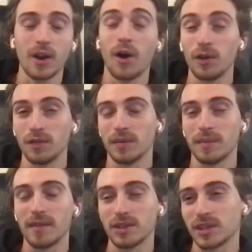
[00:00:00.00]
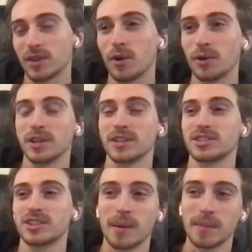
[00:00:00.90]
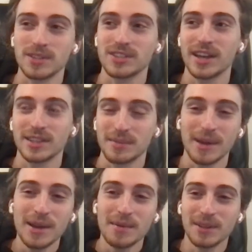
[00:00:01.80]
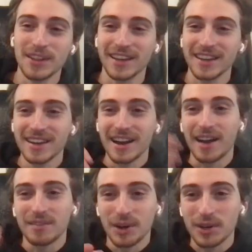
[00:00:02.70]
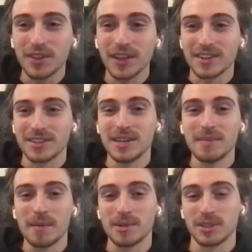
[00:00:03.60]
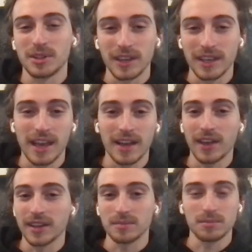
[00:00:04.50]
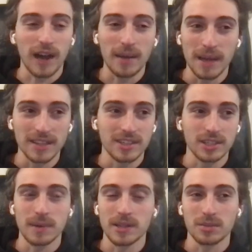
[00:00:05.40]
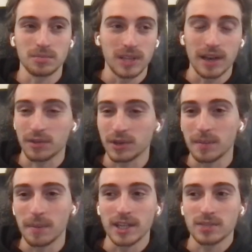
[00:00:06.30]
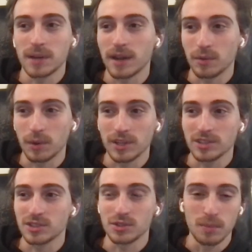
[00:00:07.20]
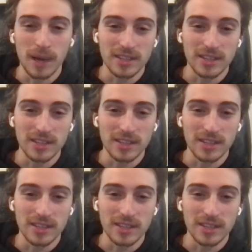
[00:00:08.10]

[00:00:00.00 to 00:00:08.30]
Not all of them, obviously, like the owner didn't come up and say it to me. But like I've talked to like their team members and they're like, yeah, like 5 man, 6 mans are definitely the best, but everyone does the two